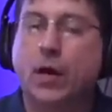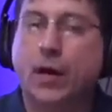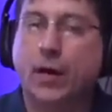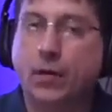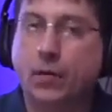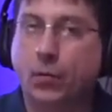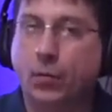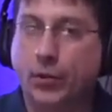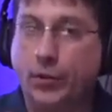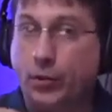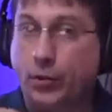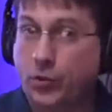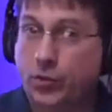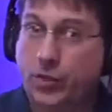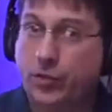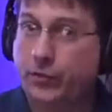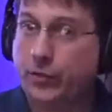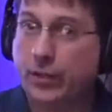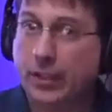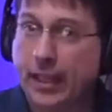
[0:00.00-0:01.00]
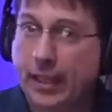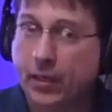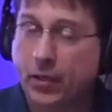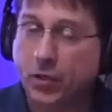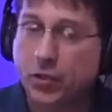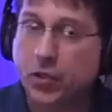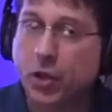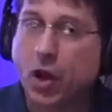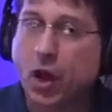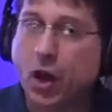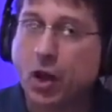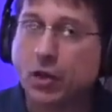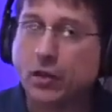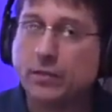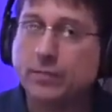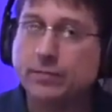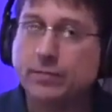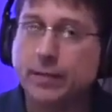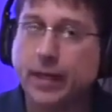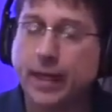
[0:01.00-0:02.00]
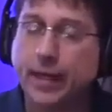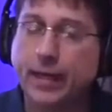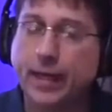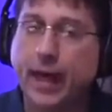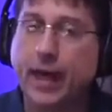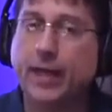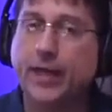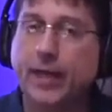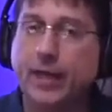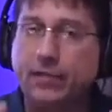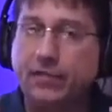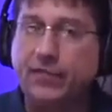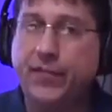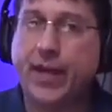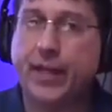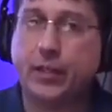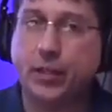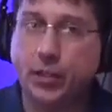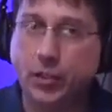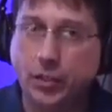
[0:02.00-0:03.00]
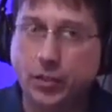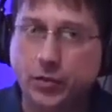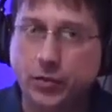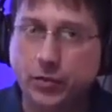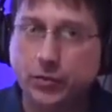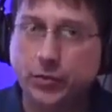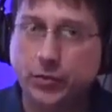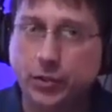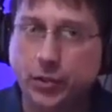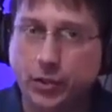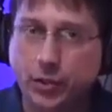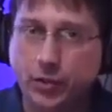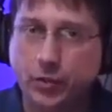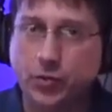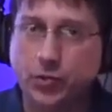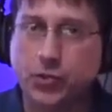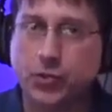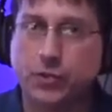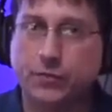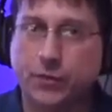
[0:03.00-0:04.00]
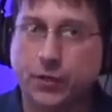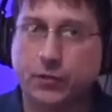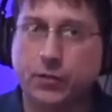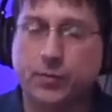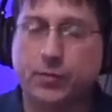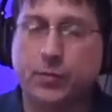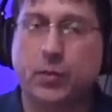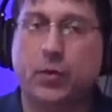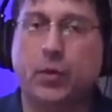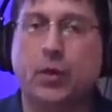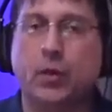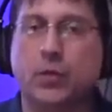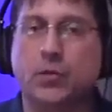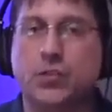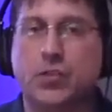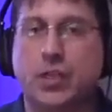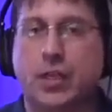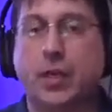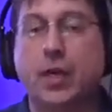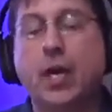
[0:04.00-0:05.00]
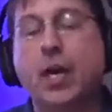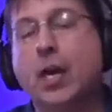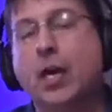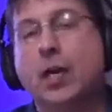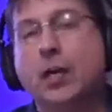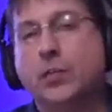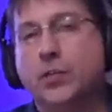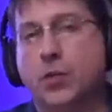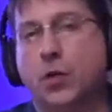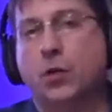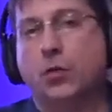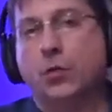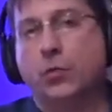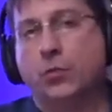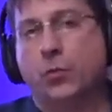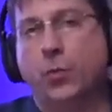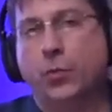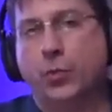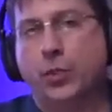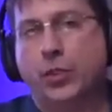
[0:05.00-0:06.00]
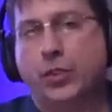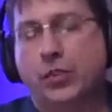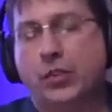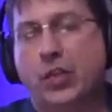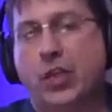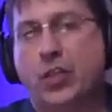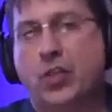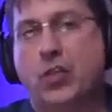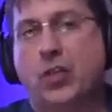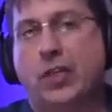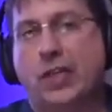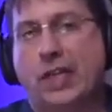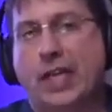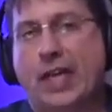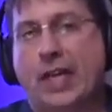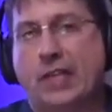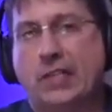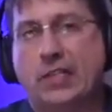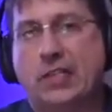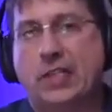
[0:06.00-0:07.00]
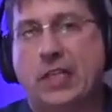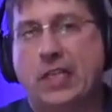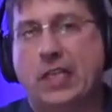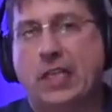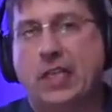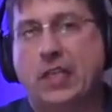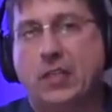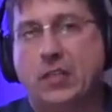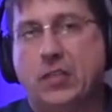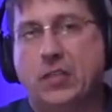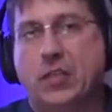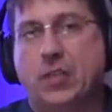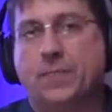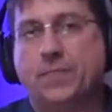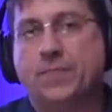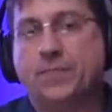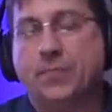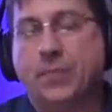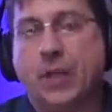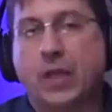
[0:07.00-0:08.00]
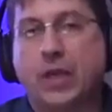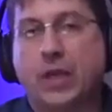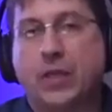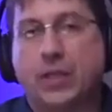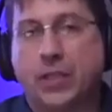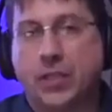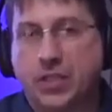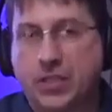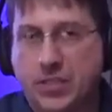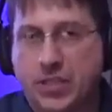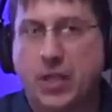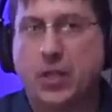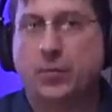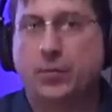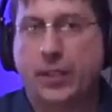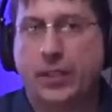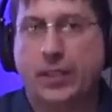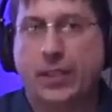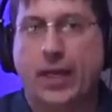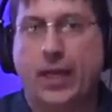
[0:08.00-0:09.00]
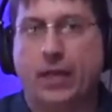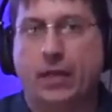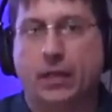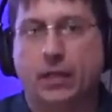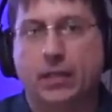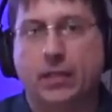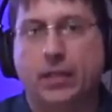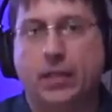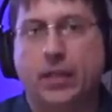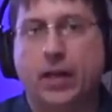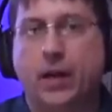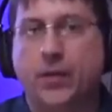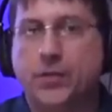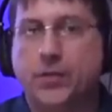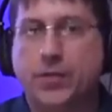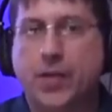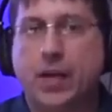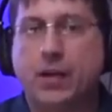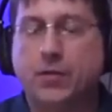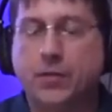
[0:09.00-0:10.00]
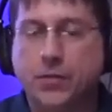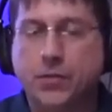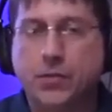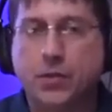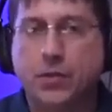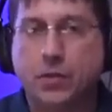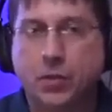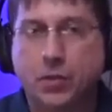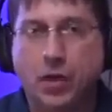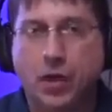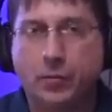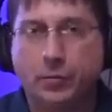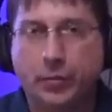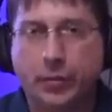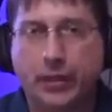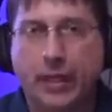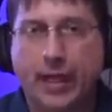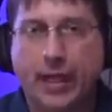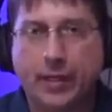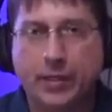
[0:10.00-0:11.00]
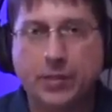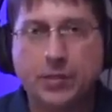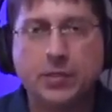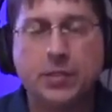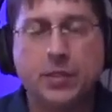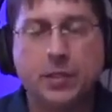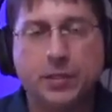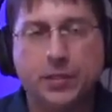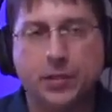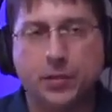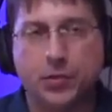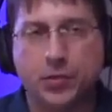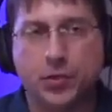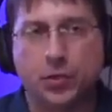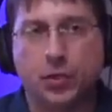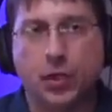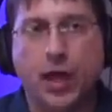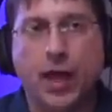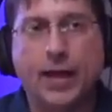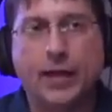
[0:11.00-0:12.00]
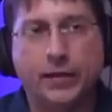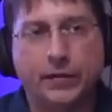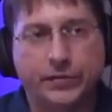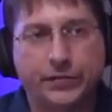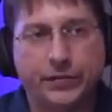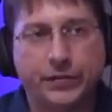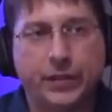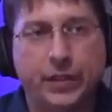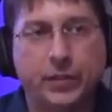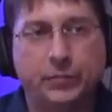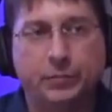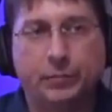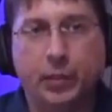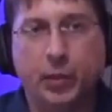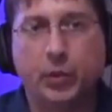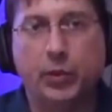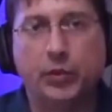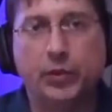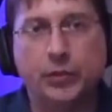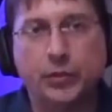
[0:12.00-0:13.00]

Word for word: what those different layers are and how they affect you, the user of the cryptocurrency. So what we're going to touch on next is the settlement layer. Now, it sounds complex. There's a lot of important